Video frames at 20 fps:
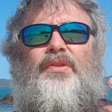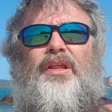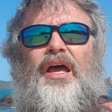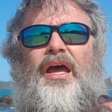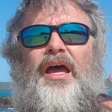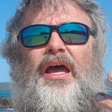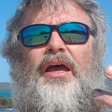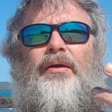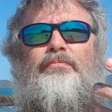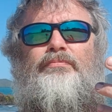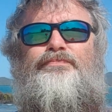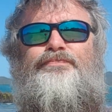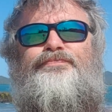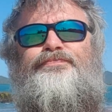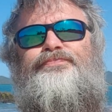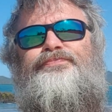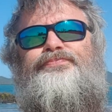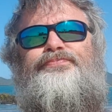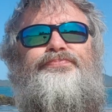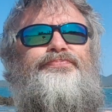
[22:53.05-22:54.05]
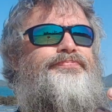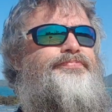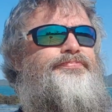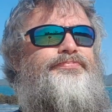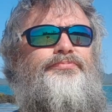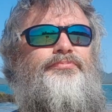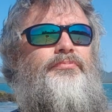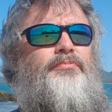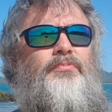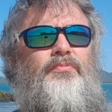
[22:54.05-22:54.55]
as
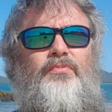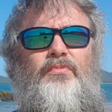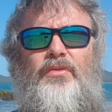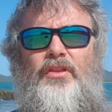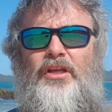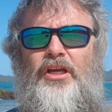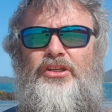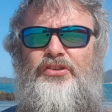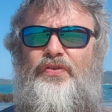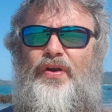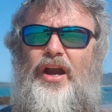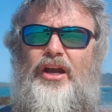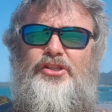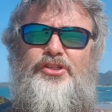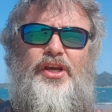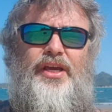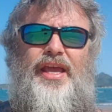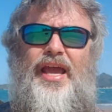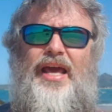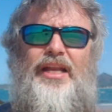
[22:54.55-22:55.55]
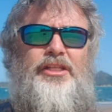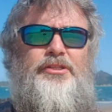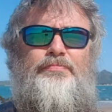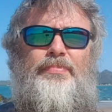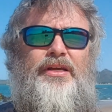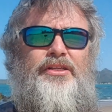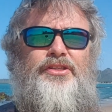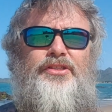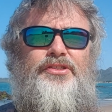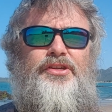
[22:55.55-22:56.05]

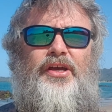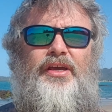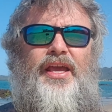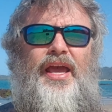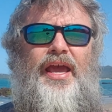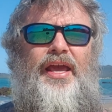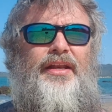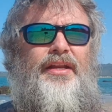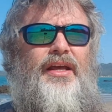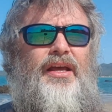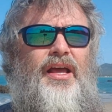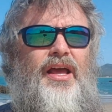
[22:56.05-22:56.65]
best as I can.